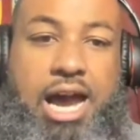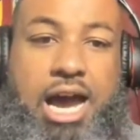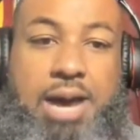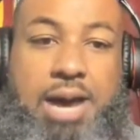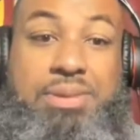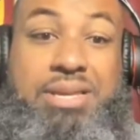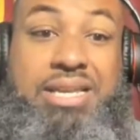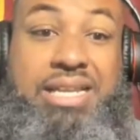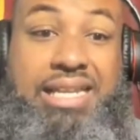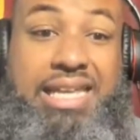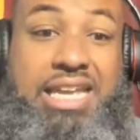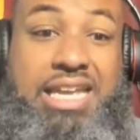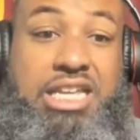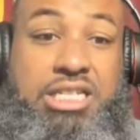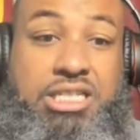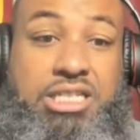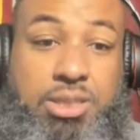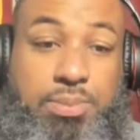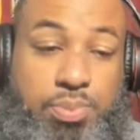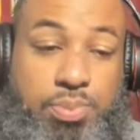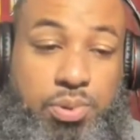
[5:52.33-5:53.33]
He
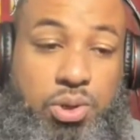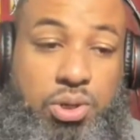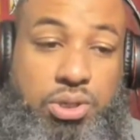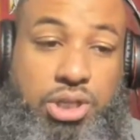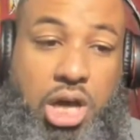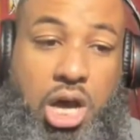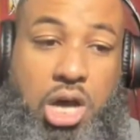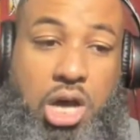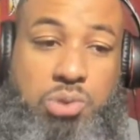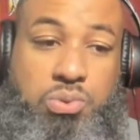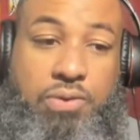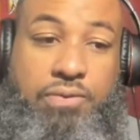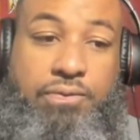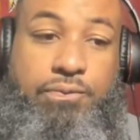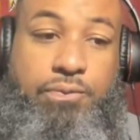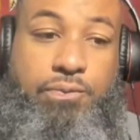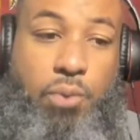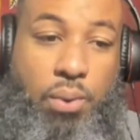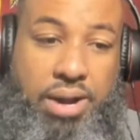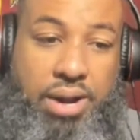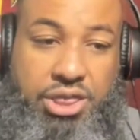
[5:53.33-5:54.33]
leads the Bulldogs with
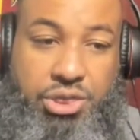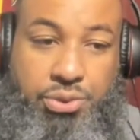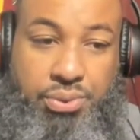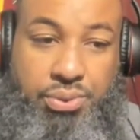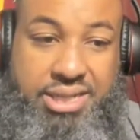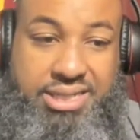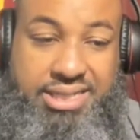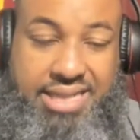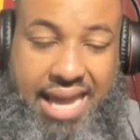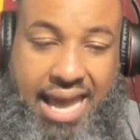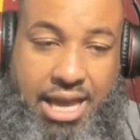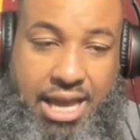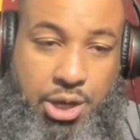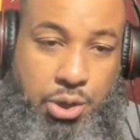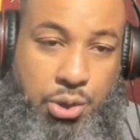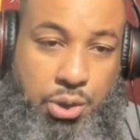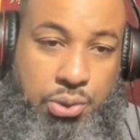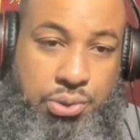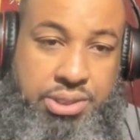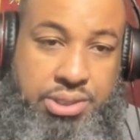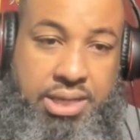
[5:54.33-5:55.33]
43
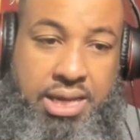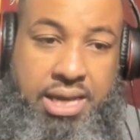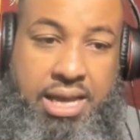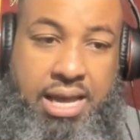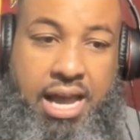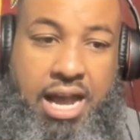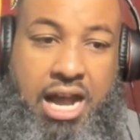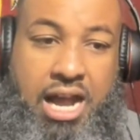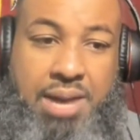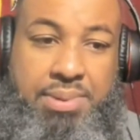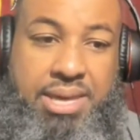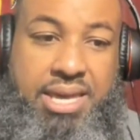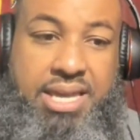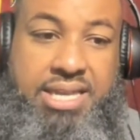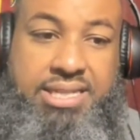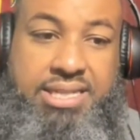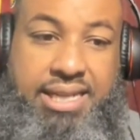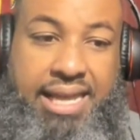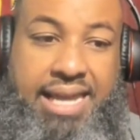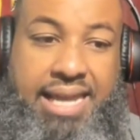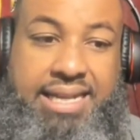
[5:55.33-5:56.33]
tackles.
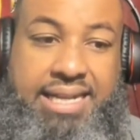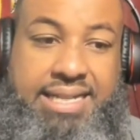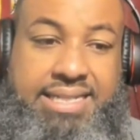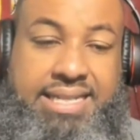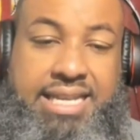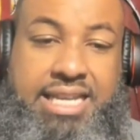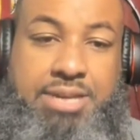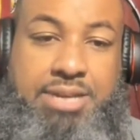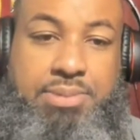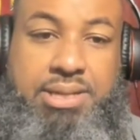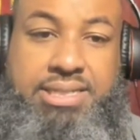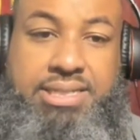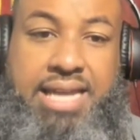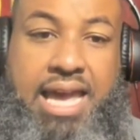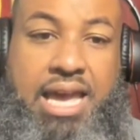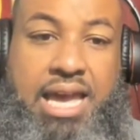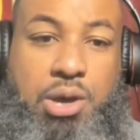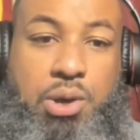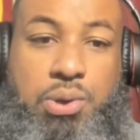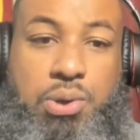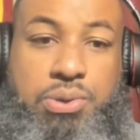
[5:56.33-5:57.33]
He's led the team in
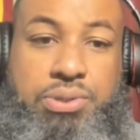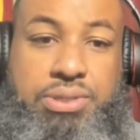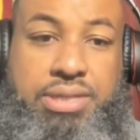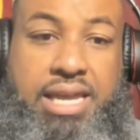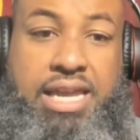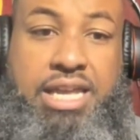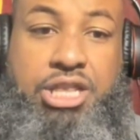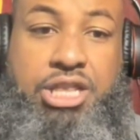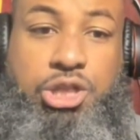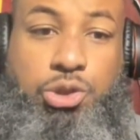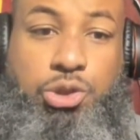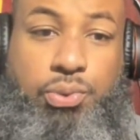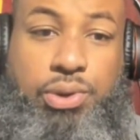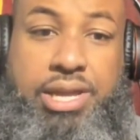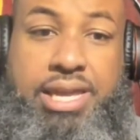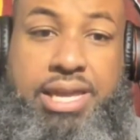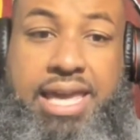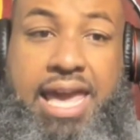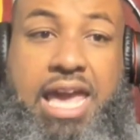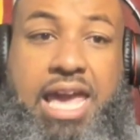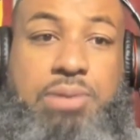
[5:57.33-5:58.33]
tackles in
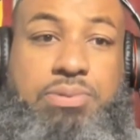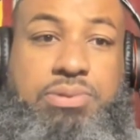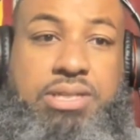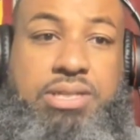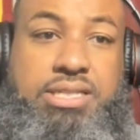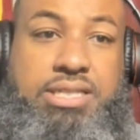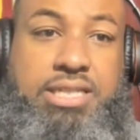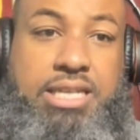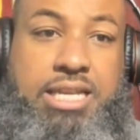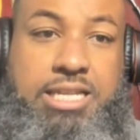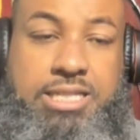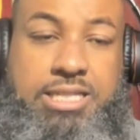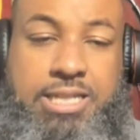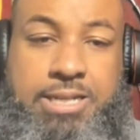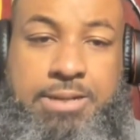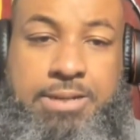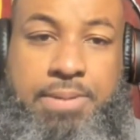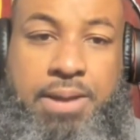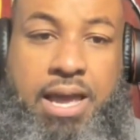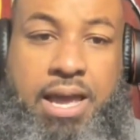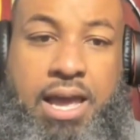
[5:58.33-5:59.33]
3 games this
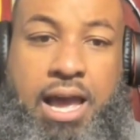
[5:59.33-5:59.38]
season.